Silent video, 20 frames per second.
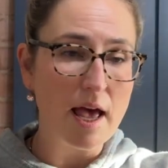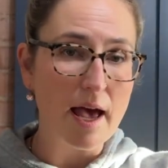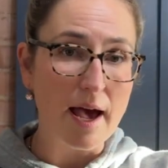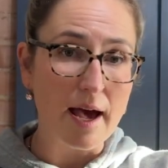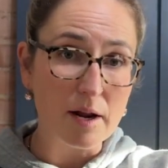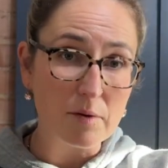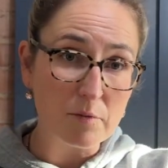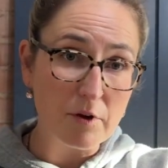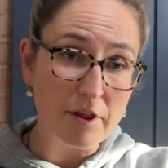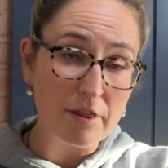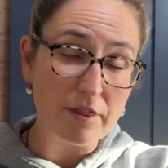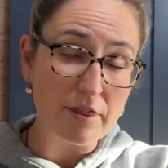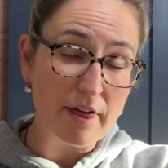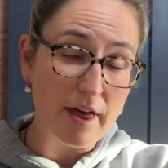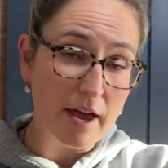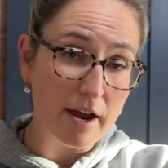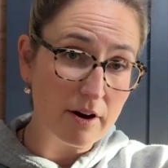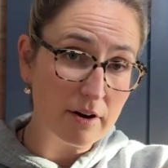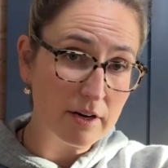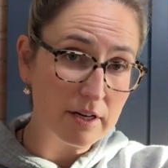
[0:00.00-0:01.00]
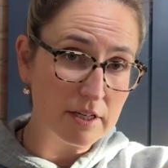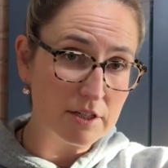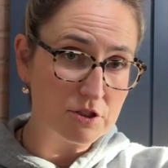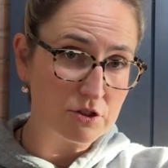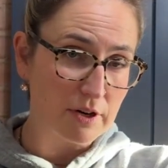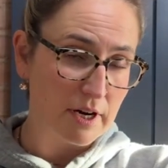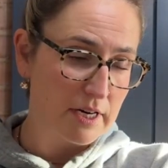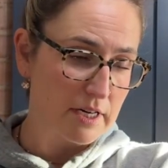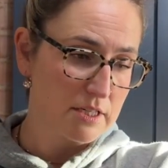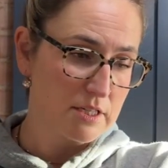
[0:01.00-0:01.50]
And what they're going to
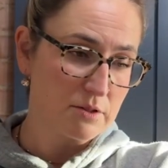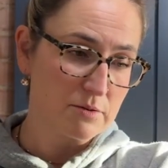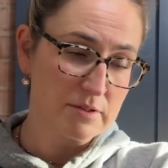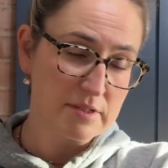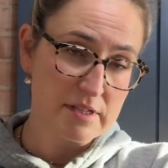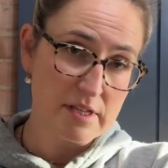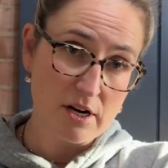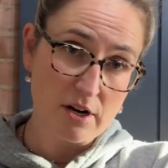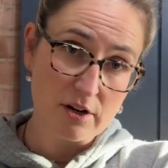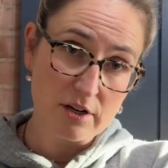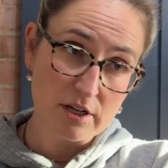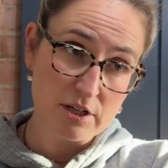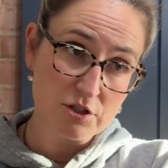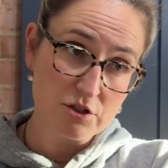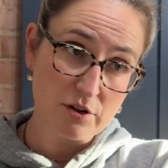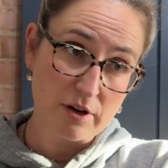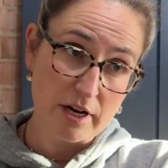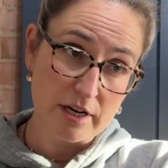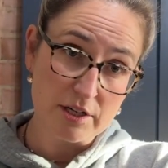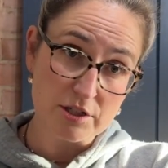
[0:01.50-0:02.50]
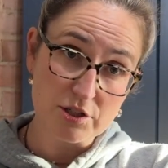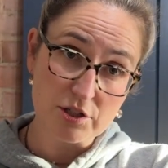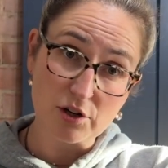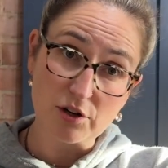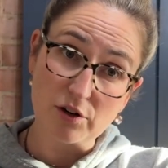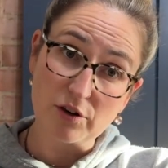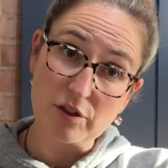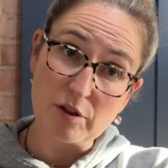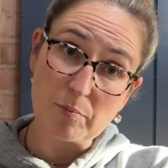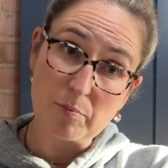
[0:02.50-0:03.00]
try to do is they're going to try to
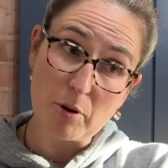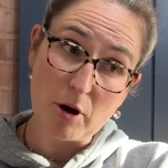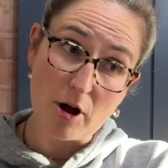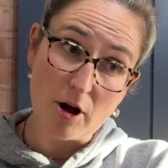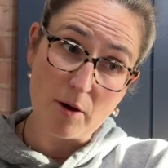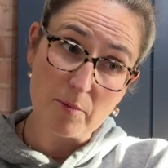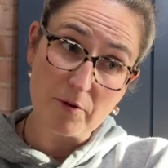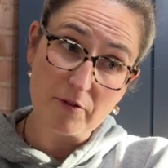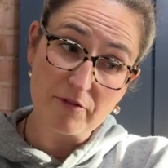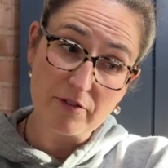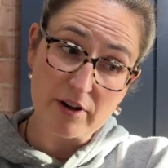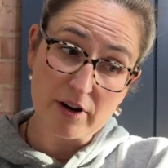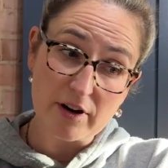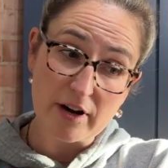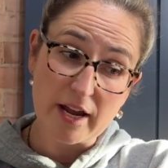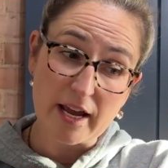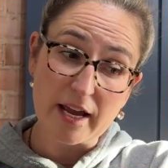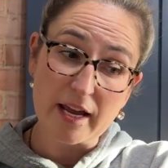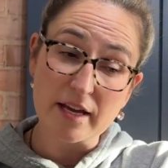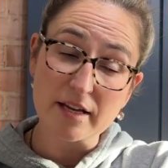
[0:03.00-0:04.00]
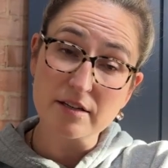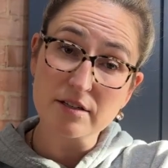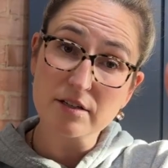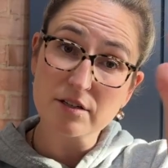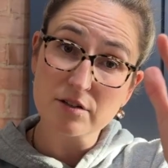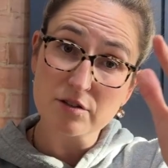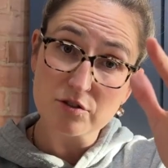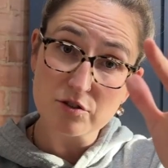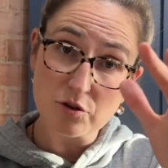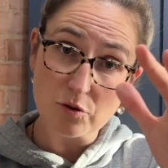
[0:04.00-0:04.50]
turn the palm of their hand
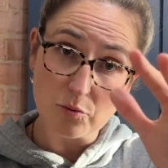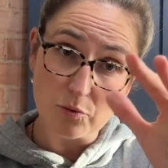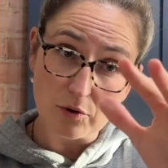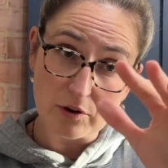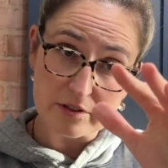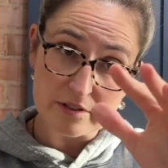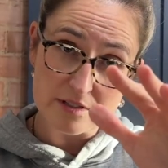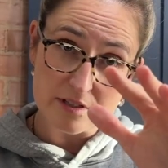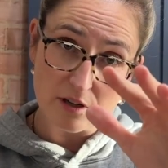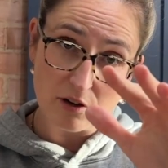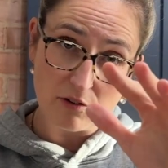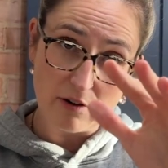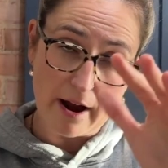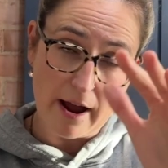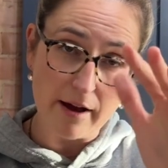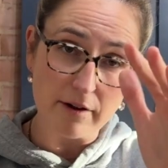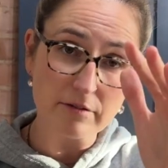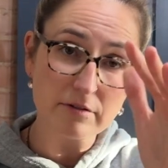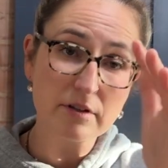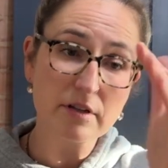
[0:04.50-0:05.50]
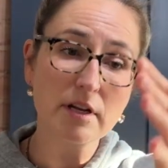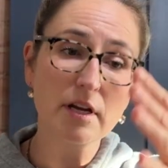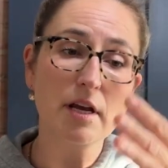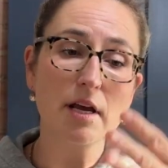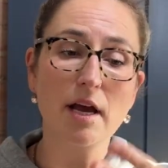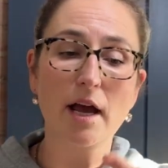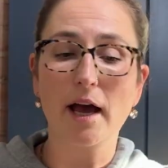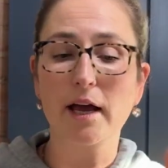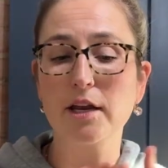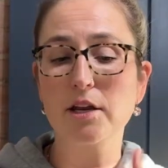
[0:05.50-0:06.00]
towards the ground.
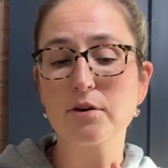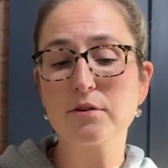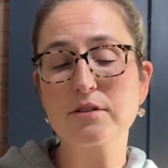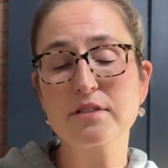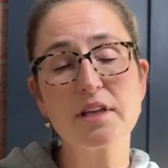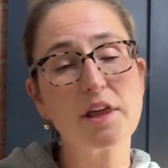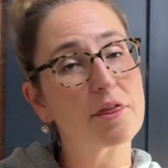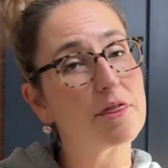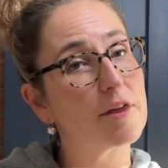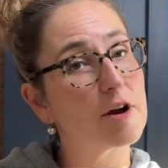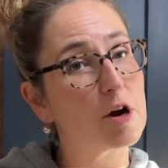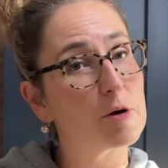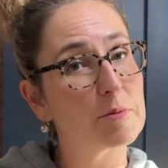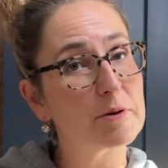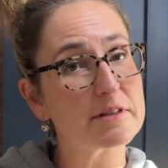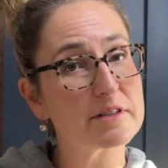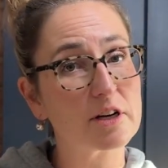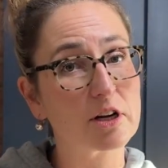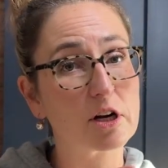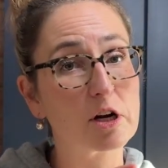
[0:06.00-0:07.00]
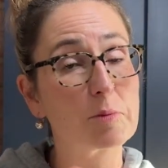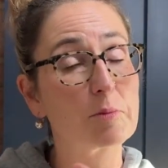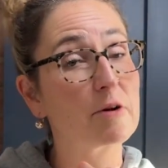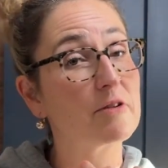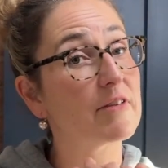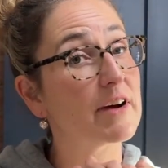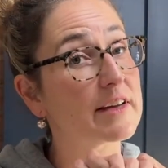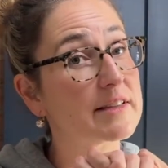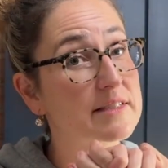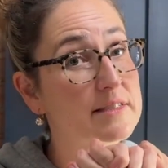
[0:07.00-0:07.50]
And you as a therapist are going to
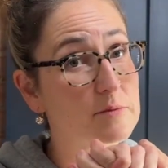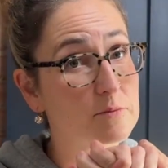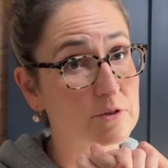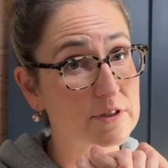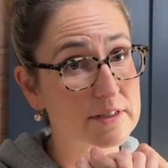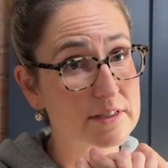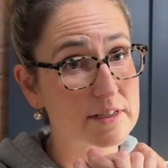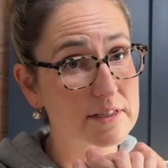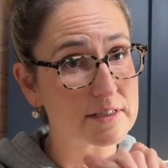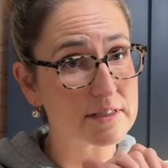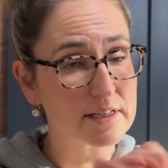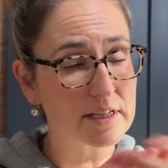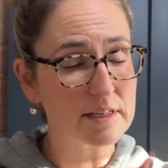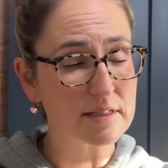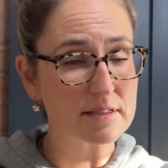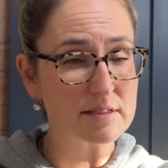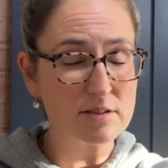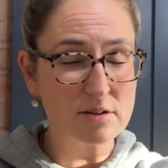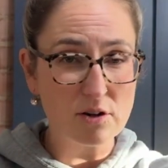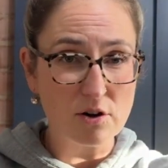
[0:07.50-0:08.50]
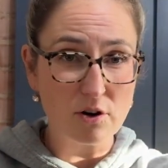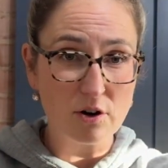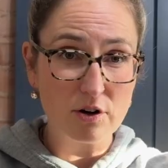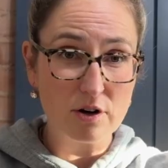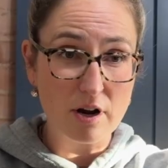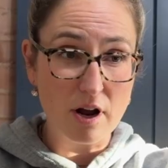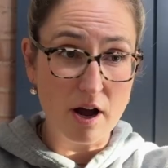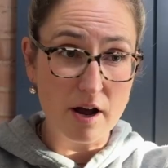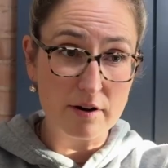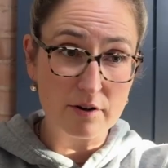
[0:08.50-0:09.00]
provide some resistance. So you're
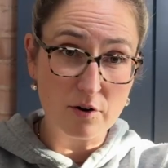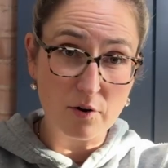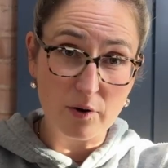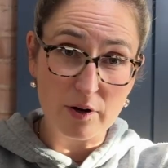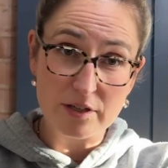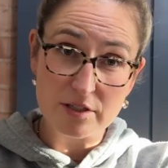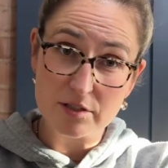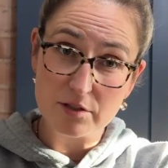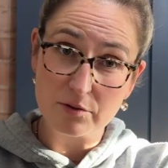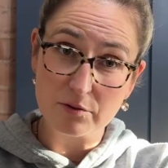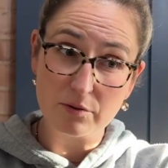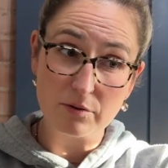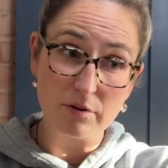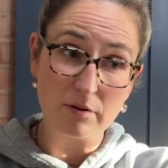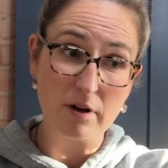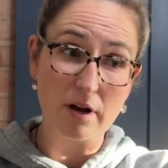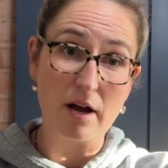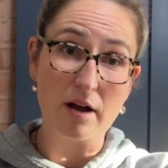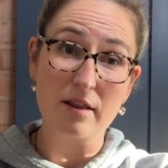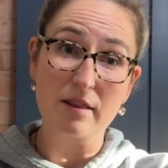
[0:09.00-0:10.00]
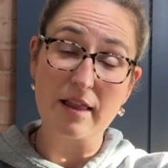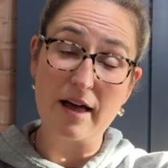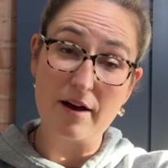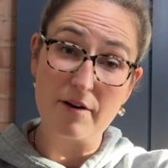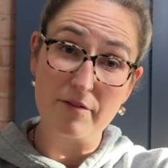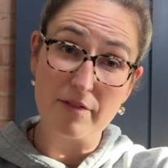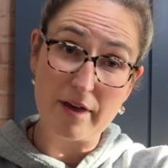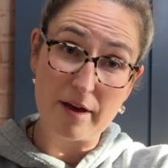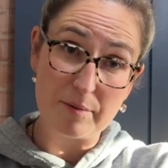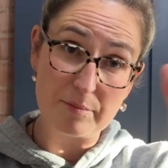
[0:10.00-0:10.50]
not going to allow
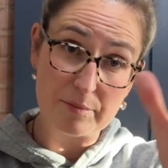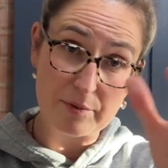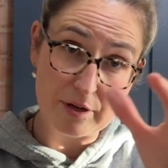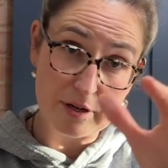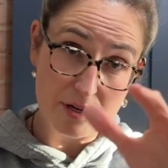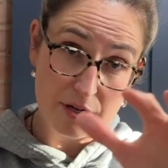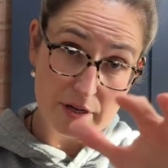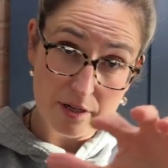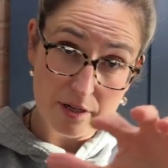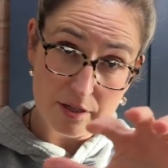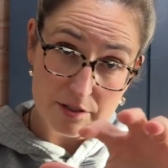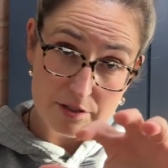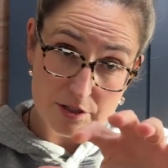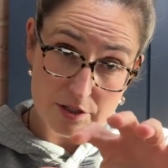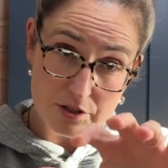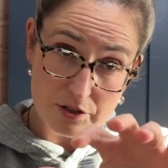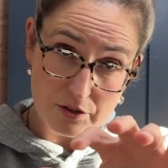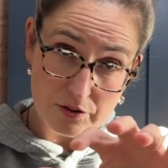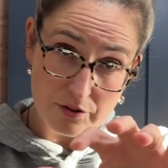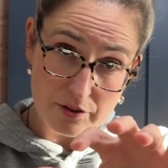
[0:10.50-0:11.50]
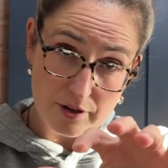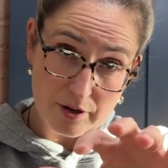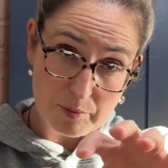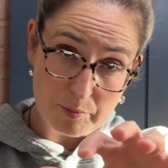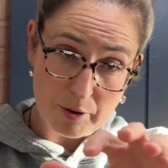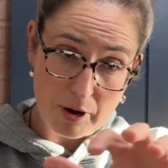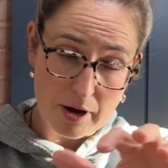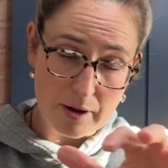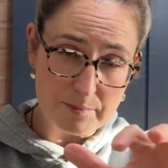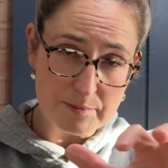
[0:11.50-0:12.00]
them to turn their
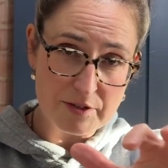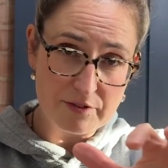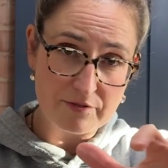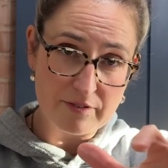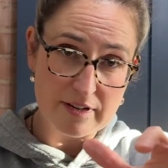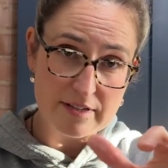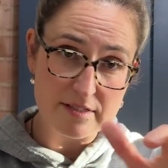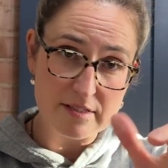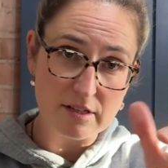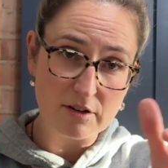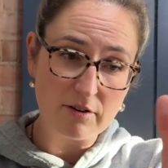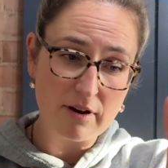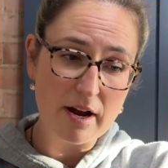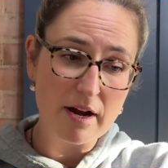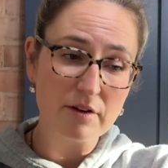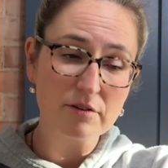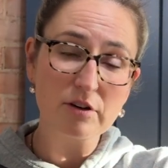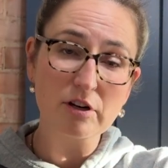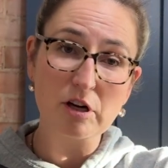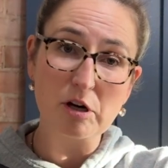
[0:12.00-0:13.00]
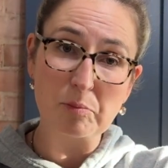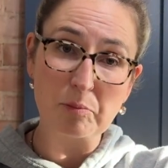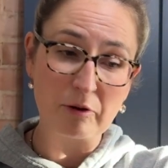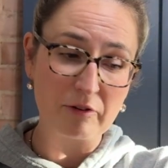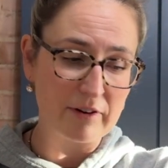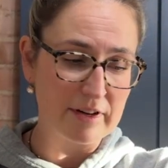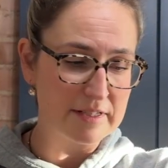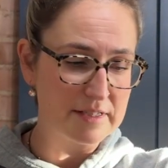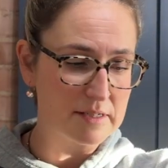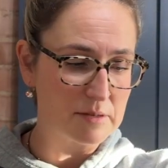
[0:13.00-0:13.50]
palm to face the ground. You're going to
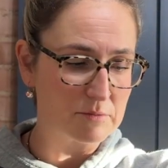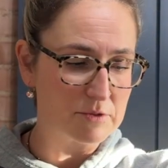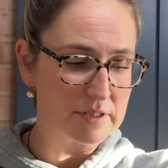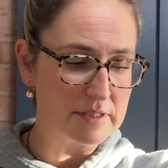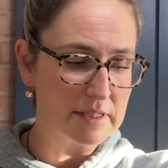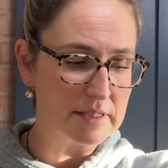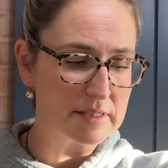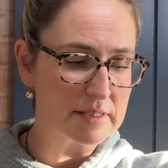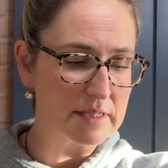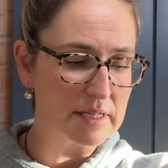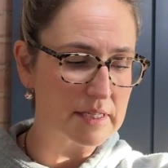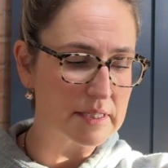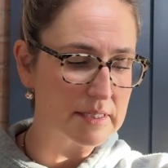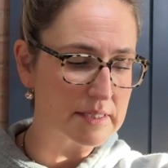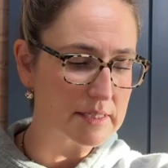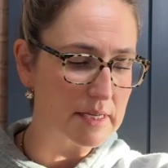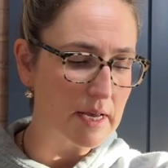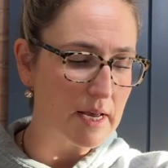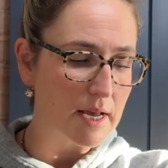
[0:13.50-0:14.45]
provide some resistance.